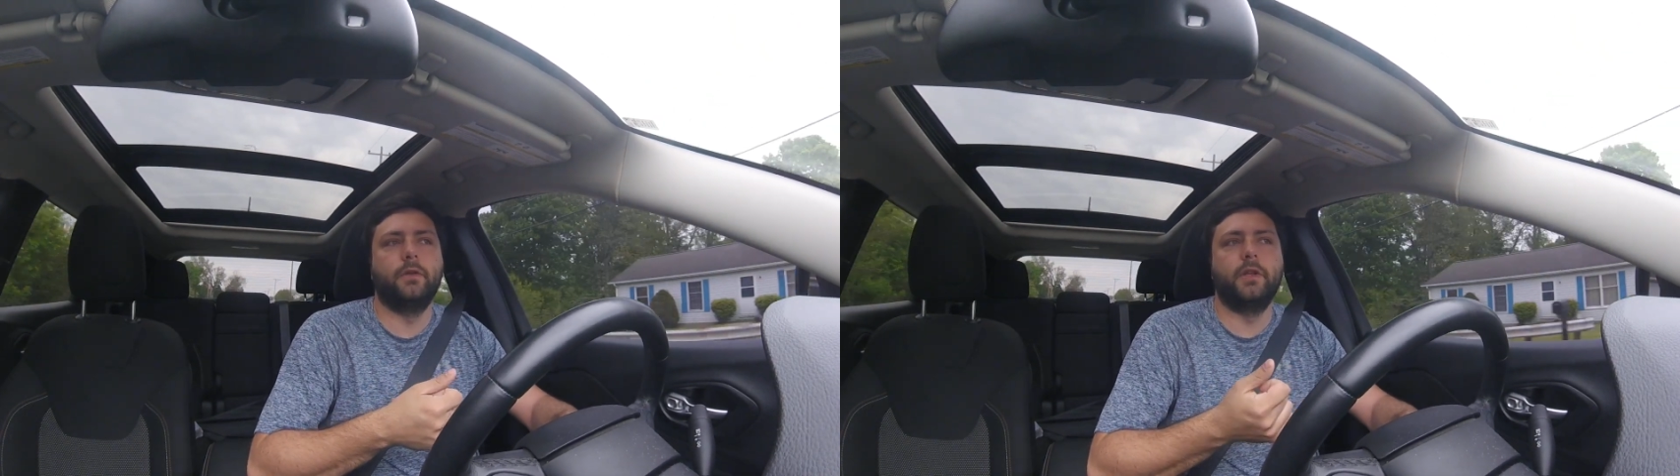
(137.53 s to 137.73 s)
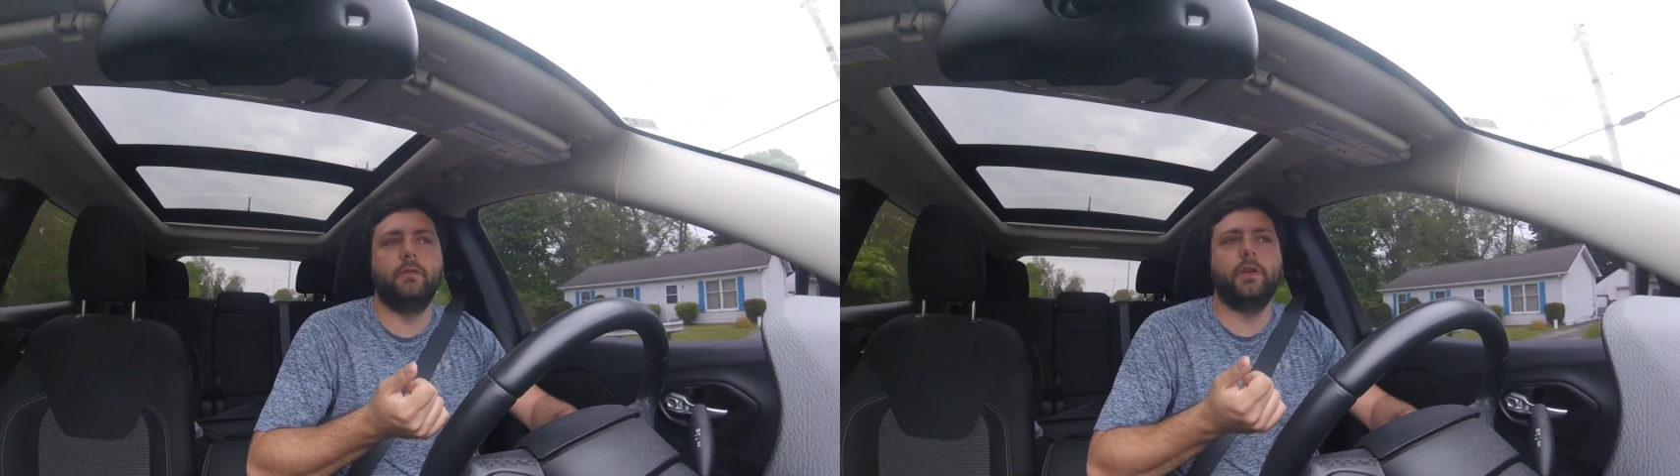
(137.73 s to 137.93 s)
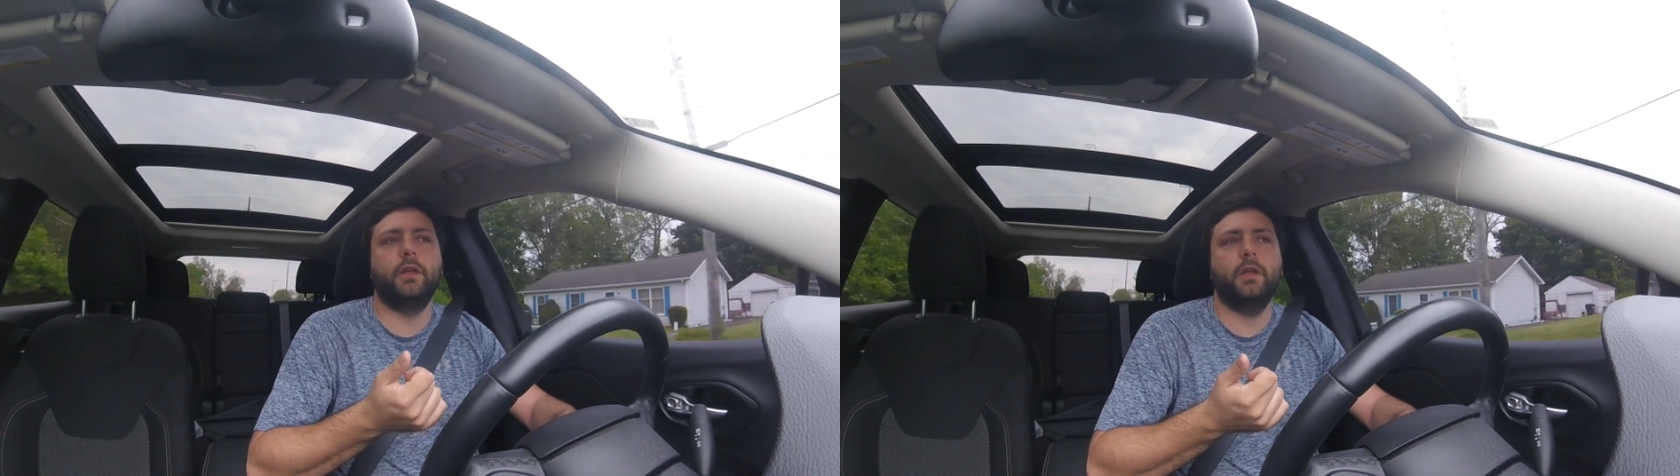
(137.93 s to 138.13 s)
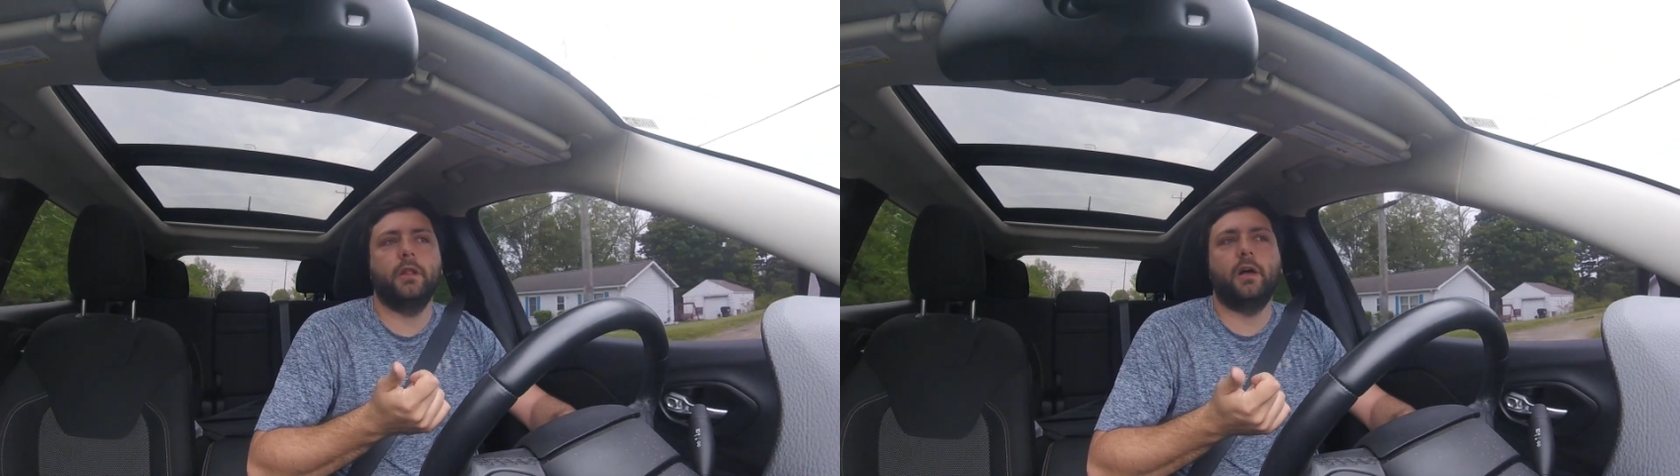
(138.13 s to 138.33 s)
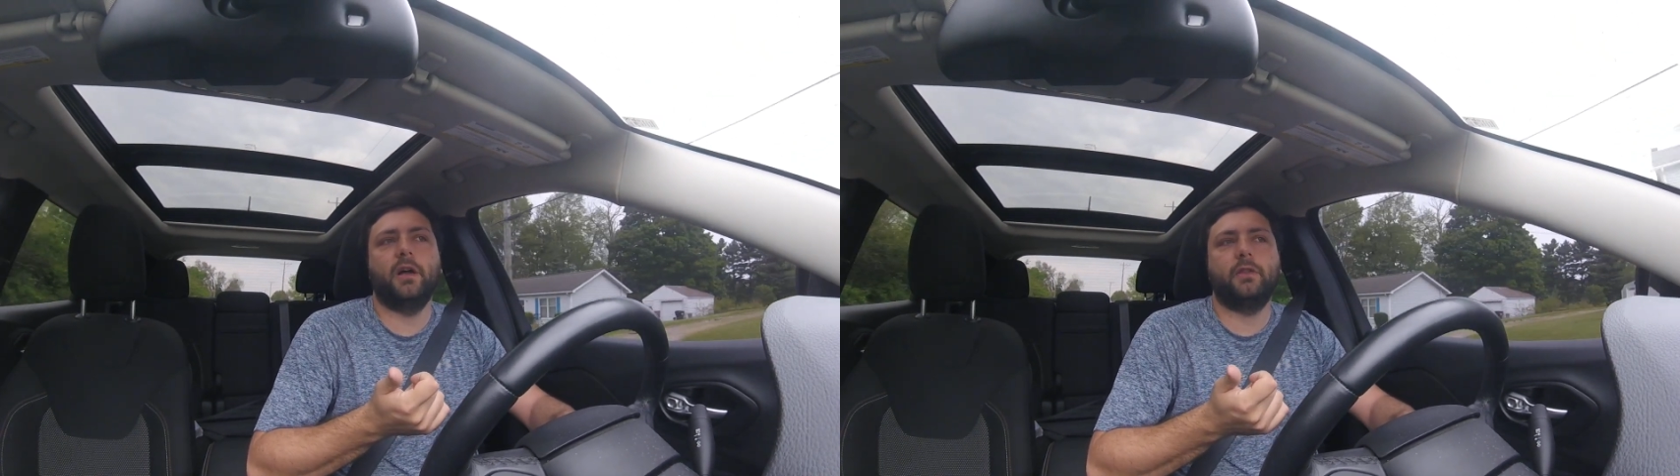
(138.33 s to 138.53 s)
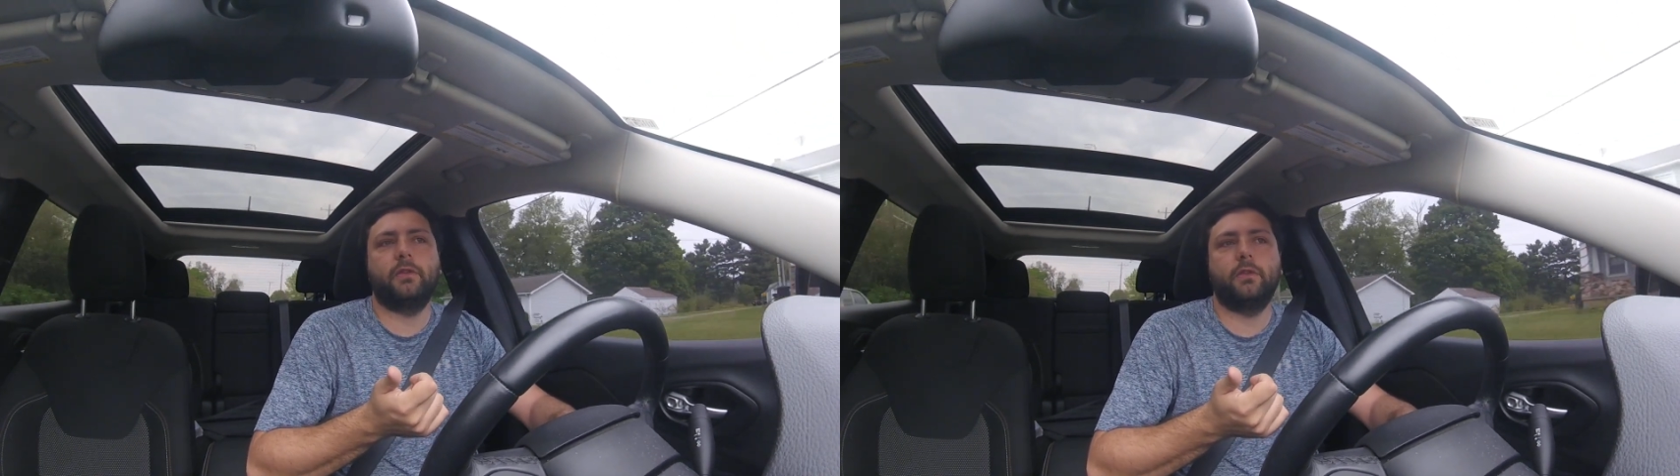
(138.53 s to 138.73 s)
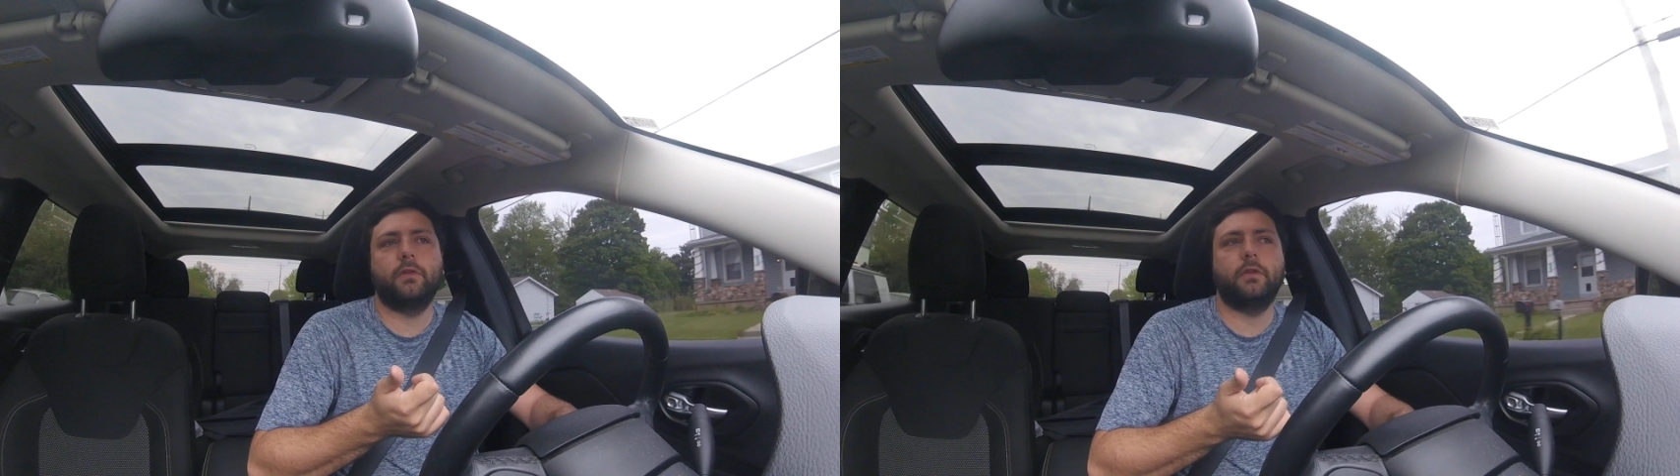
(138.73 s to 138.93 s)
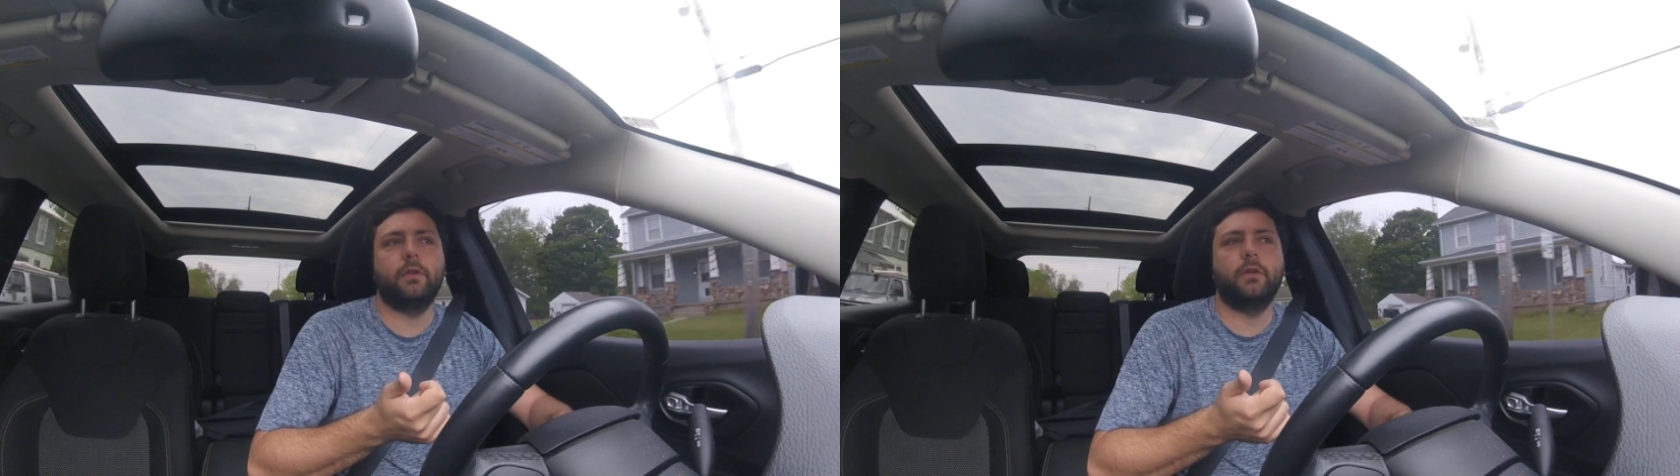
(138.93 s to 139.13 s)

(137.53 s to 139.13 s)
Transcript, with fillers: DVD lots